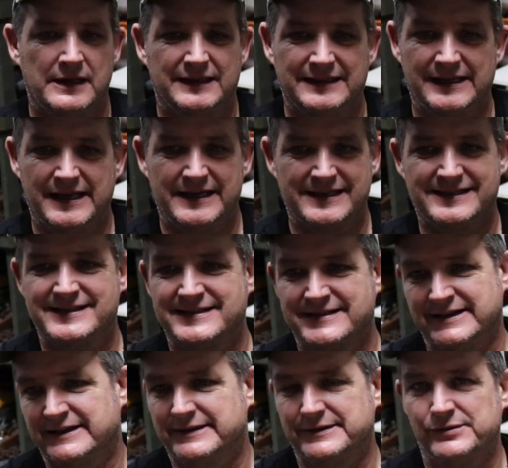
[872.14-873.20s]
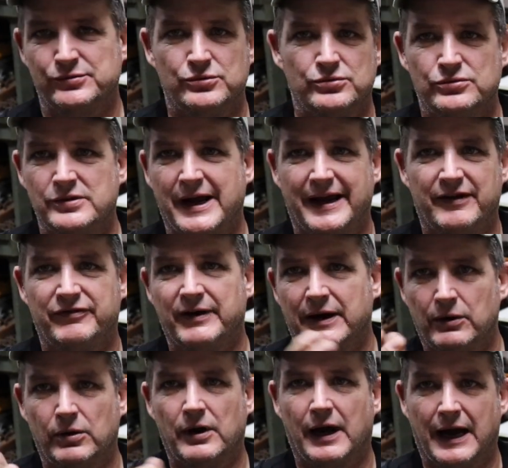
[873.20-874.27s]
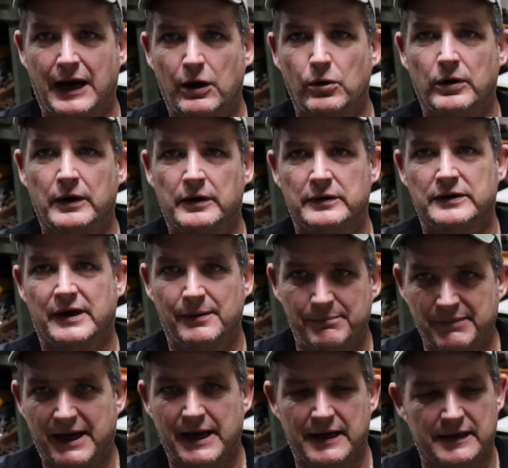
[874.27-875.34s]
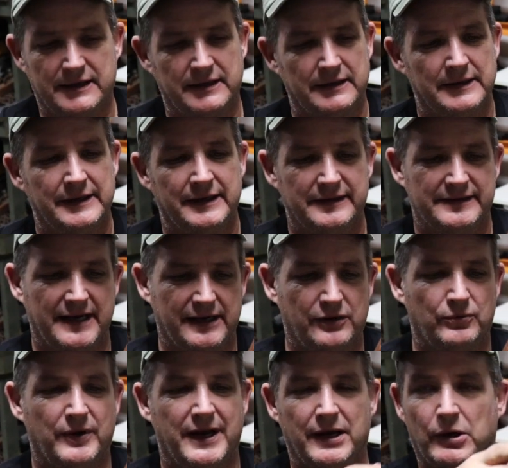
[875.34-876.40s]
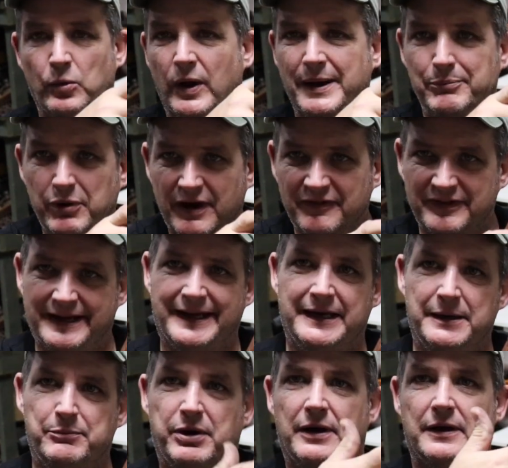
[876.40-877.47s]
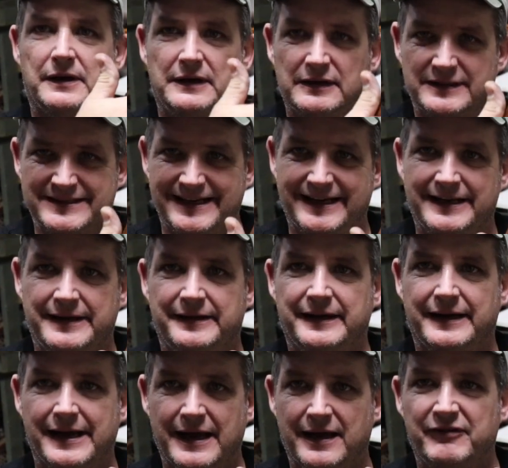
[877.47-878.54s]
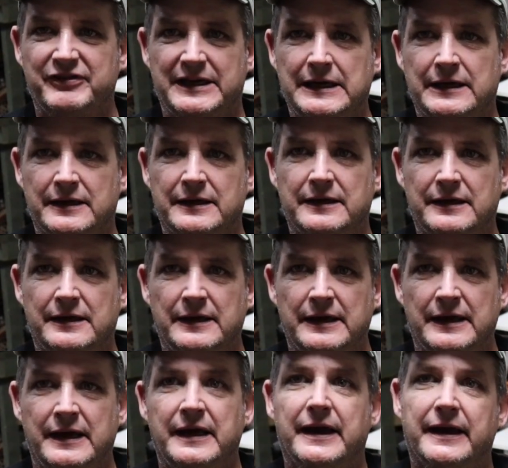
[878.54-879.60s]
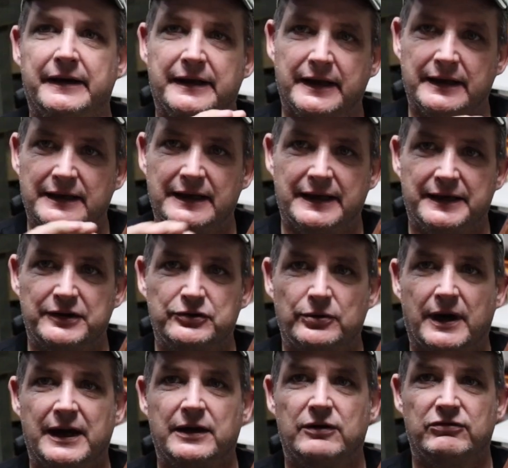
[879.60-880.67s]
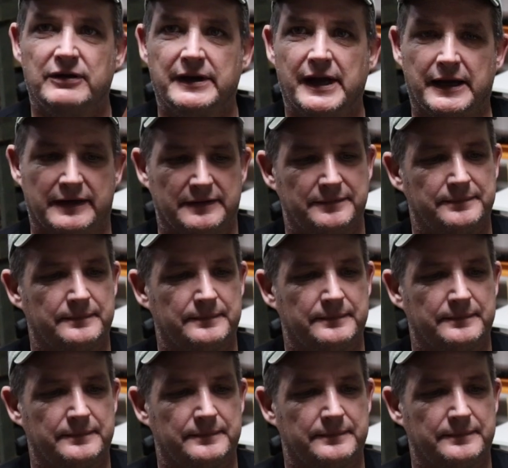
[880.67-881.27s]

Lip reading: Let it sit, half hour, come back, take a rag, wipe off any puddles, anything heavy, and then let it dry overnight.